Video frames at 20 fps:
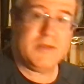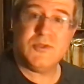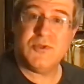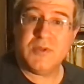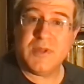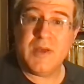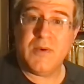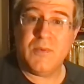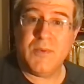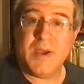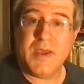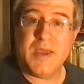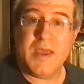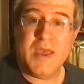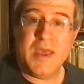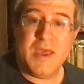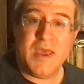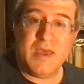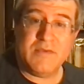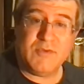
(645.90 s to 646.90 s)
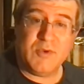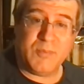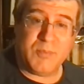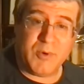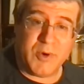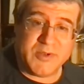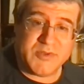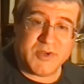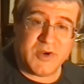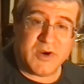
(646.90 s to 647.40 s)
So that way, if you
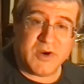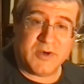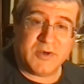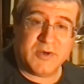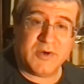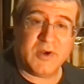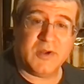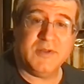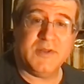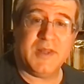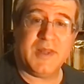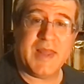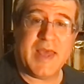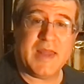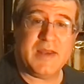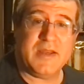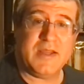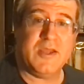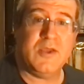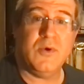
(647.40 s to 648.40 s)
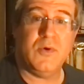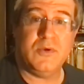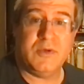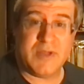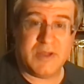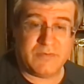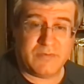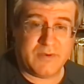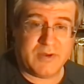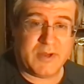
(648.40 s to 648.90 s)
press harder on the landing, you're
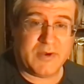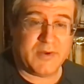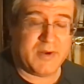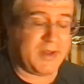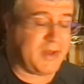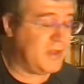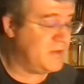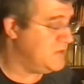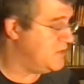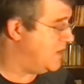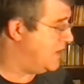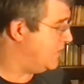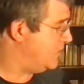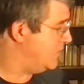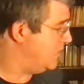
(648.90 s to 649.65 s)
definitely going to get sound.